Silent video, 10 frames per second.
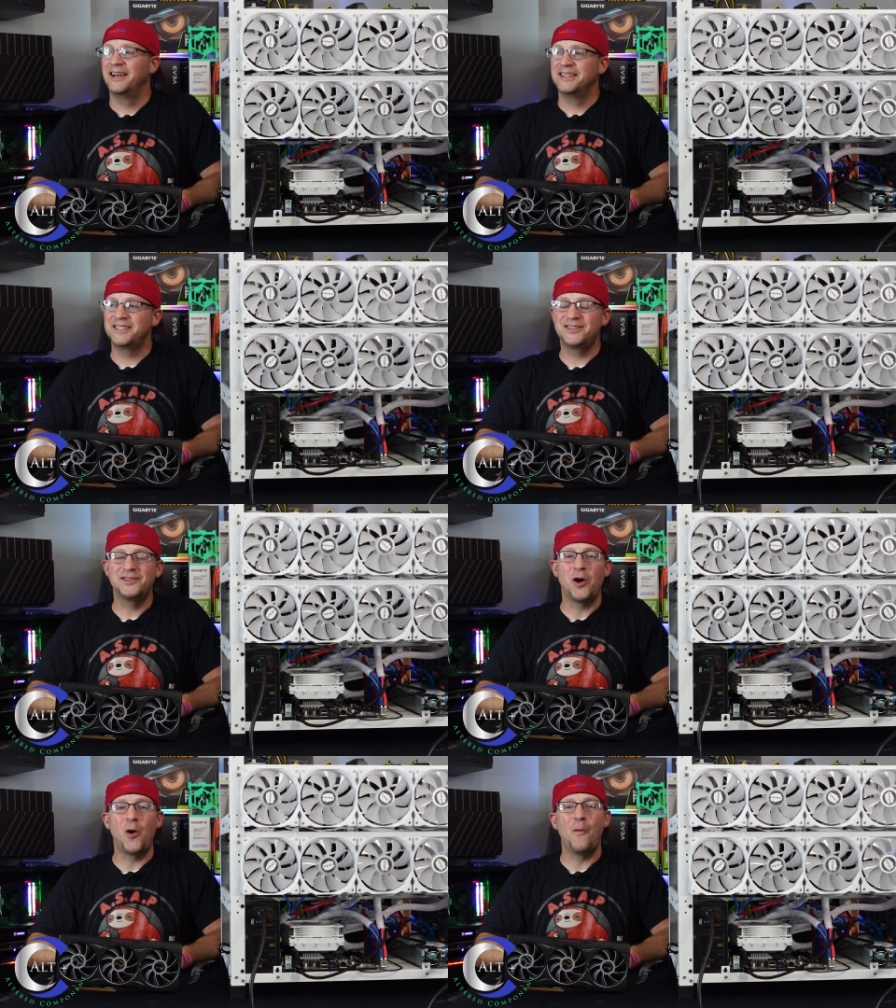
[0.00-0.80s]

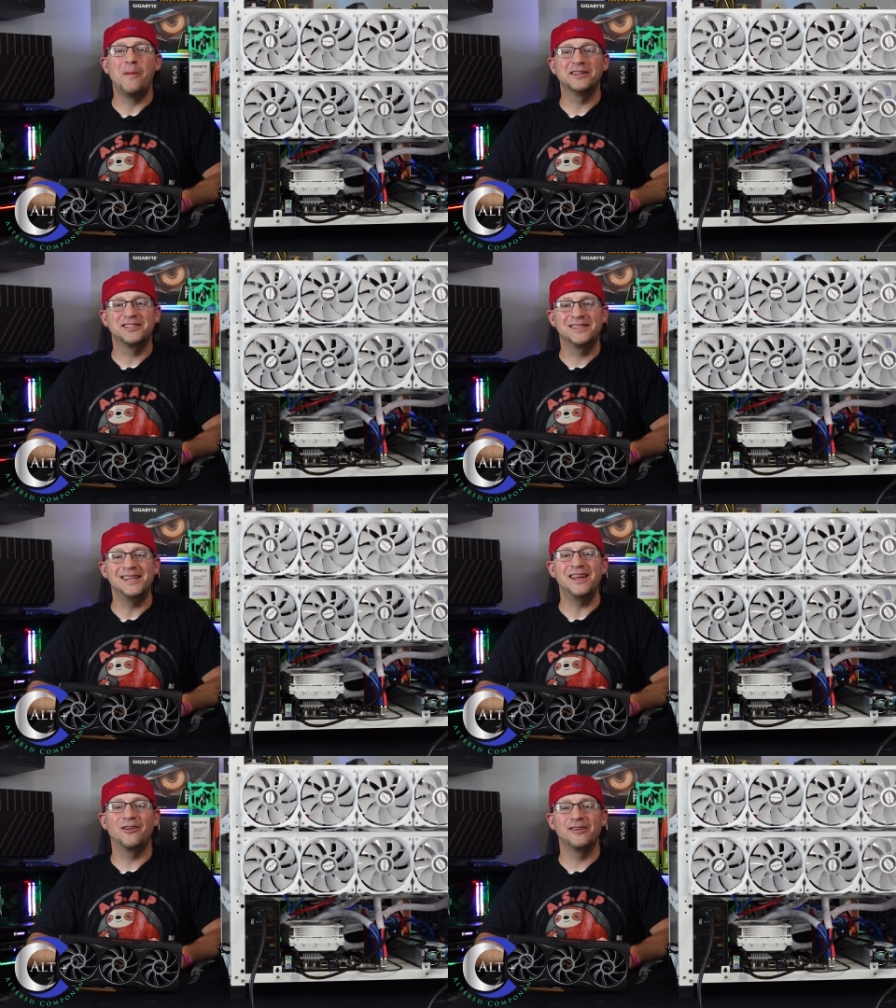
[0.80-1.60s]
so much
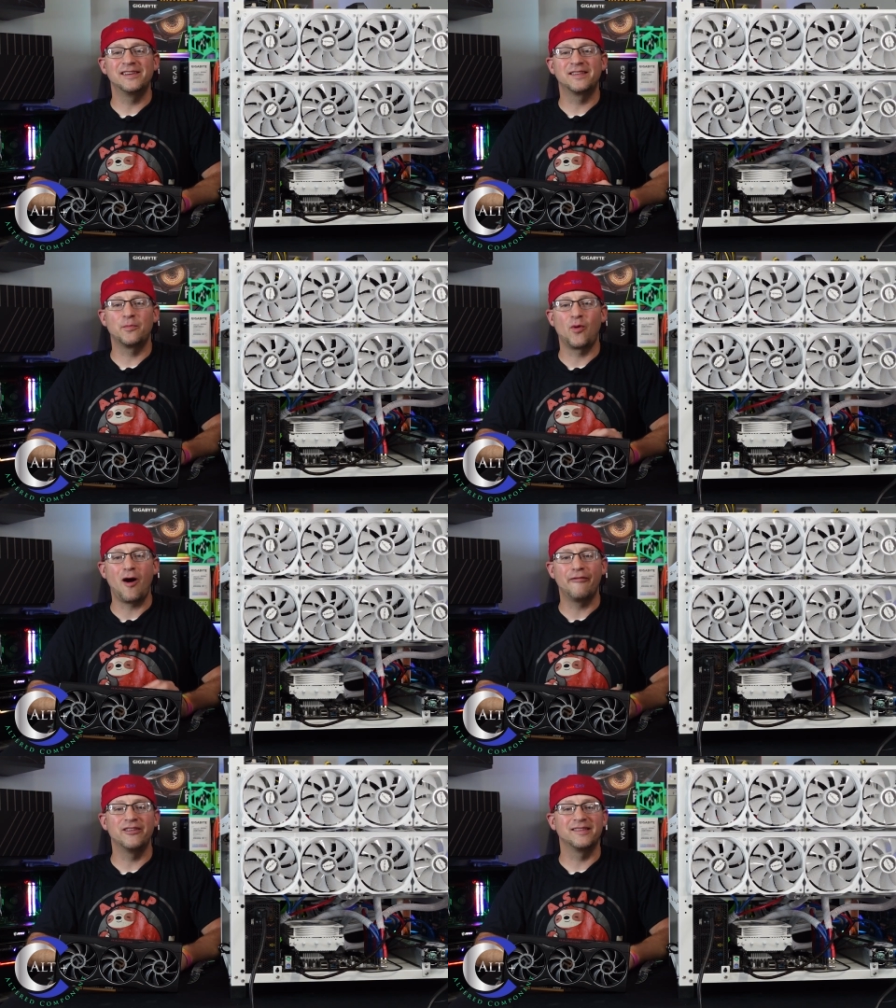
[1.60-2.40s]
decreased
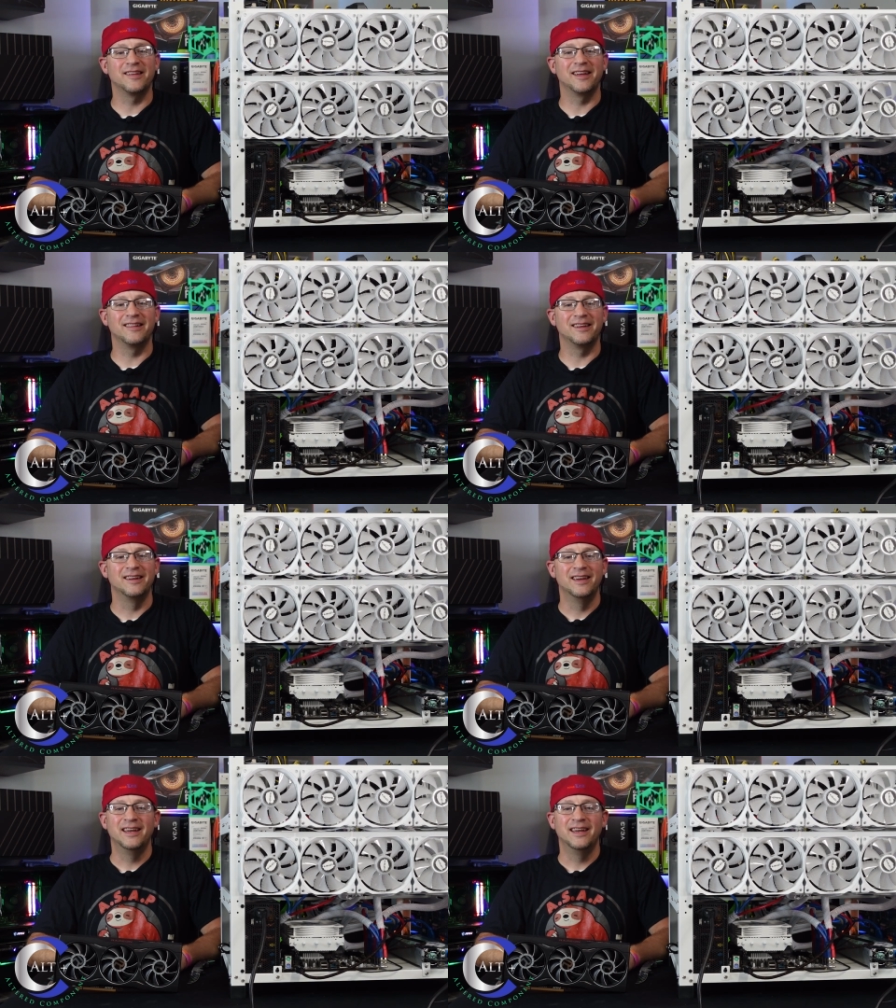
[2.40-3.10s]
profits lately.